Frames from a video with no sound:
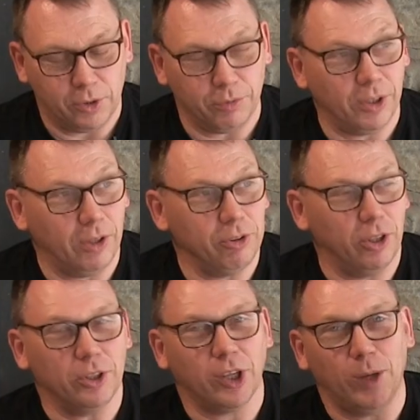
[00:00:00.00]
I've now got
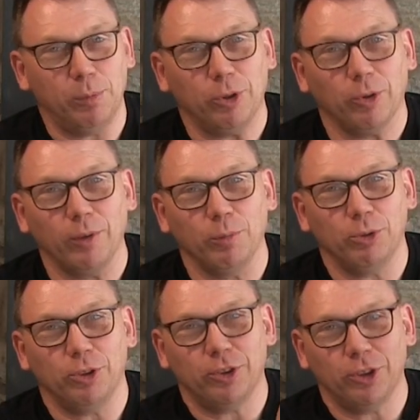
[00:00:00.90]
a cable grip
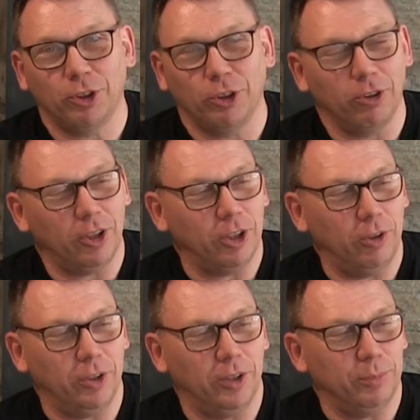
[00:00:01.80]
which is securely
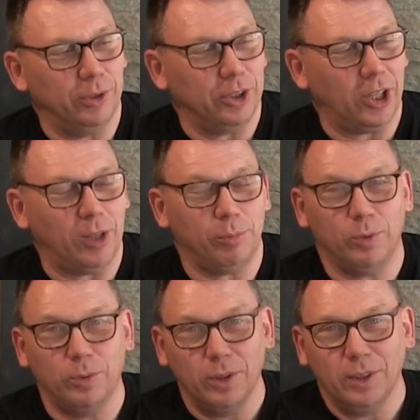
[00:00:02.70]
holding my
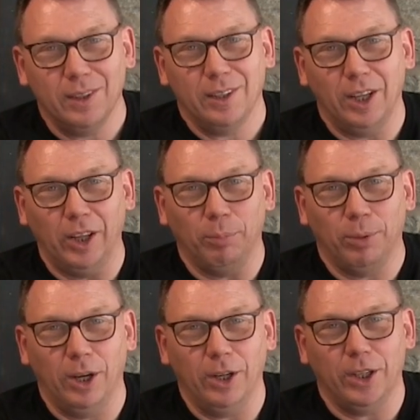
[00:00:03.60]
cable in the
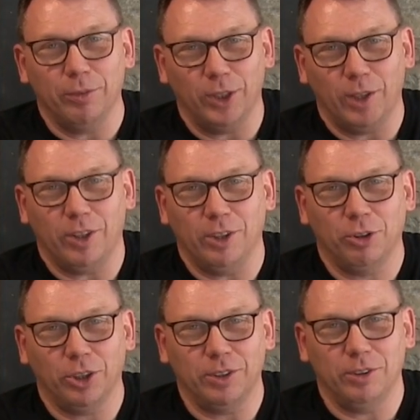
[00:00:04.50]
plug, and if I give it a
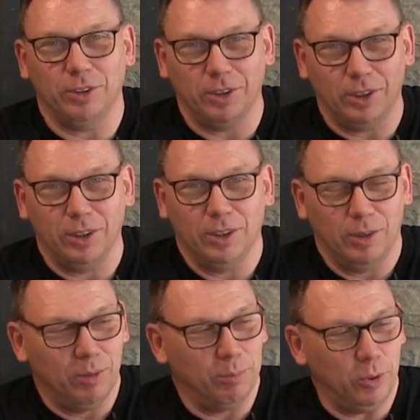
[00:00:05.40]
tight
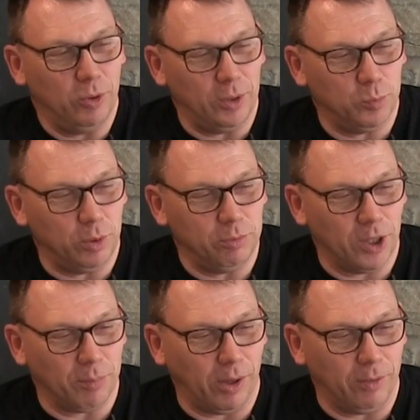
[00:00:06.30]
pull it won't
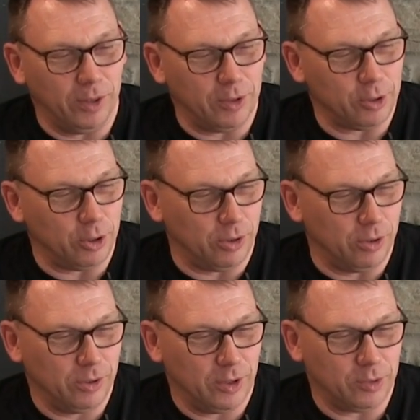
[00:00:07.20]
come out. That's good,
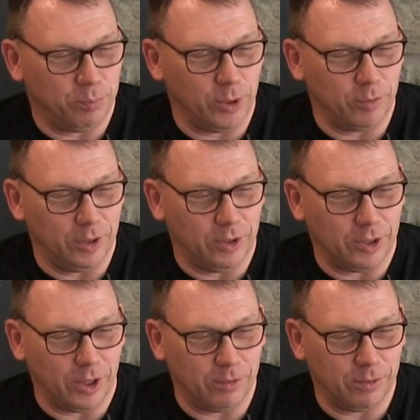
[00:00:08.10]
that's perfectly
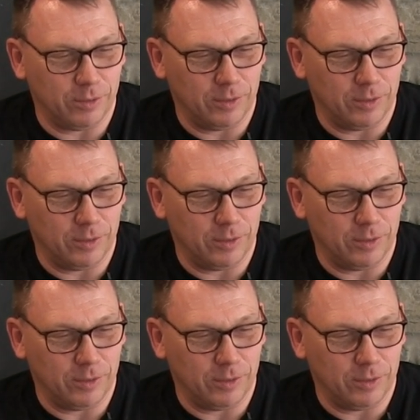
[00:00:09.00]
safe.